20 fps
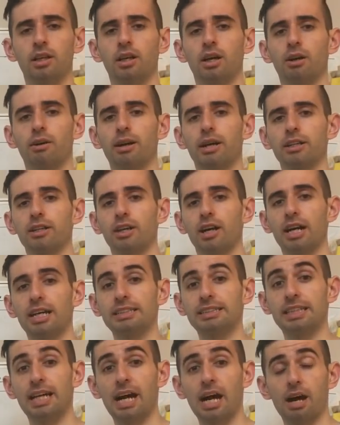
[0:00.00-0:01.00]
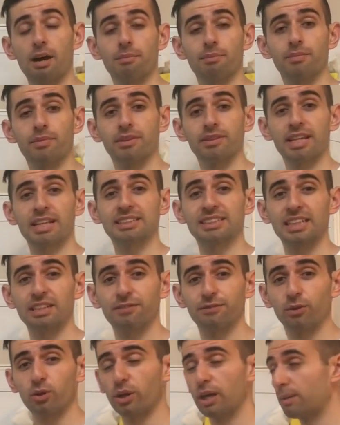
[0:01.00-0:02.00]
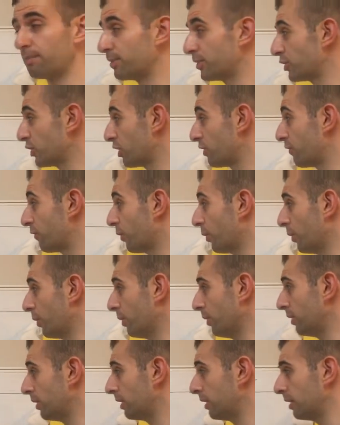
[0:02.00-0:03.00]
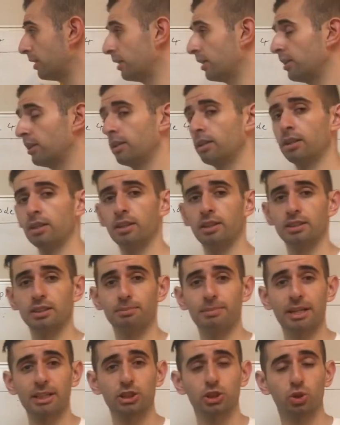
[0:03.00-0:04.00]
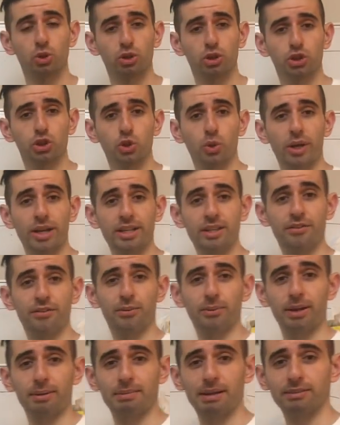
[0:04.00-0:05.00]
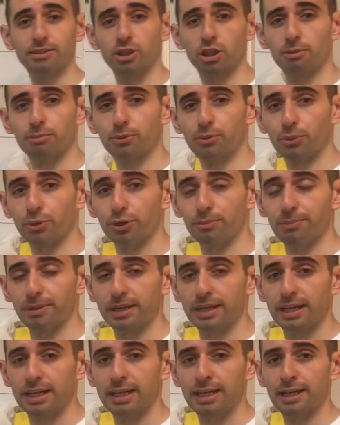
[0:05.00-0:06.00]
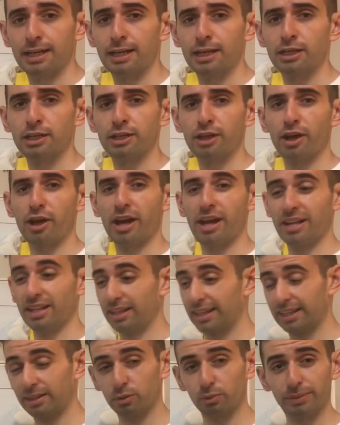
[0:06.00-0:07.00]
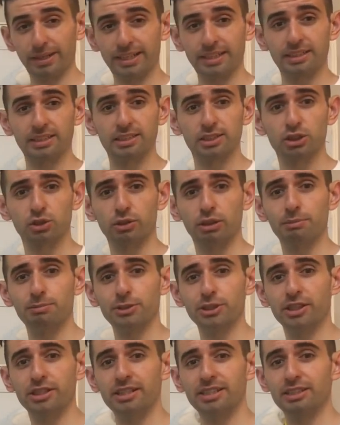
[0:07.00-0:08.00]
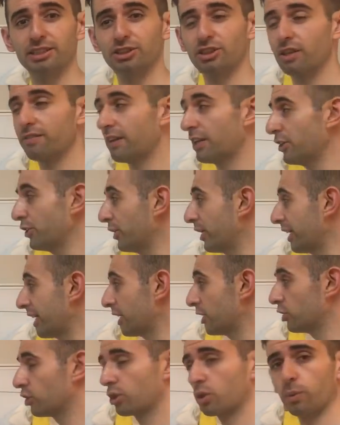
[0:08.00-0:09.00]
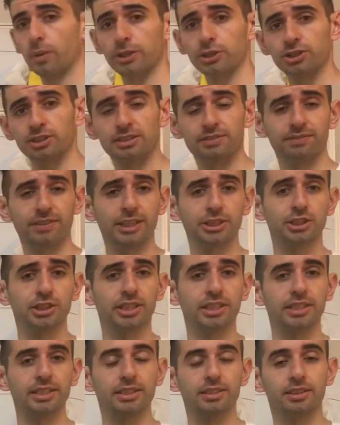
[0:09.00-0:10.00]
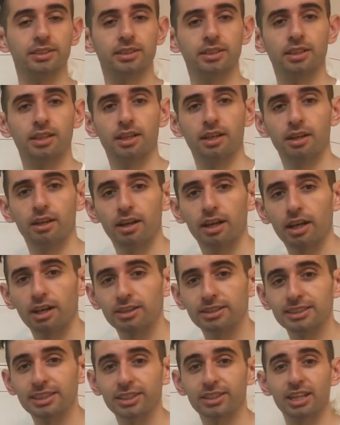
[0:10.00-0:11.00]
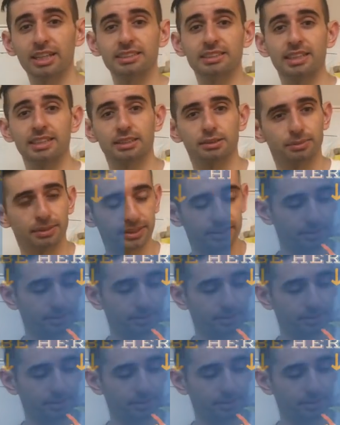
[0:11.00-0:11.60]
Alright guys, that's it for episode 4. So make sure to join the free Maths Help group. Link will be in the description so that you can get your questions featured here. I'll see you guys next week.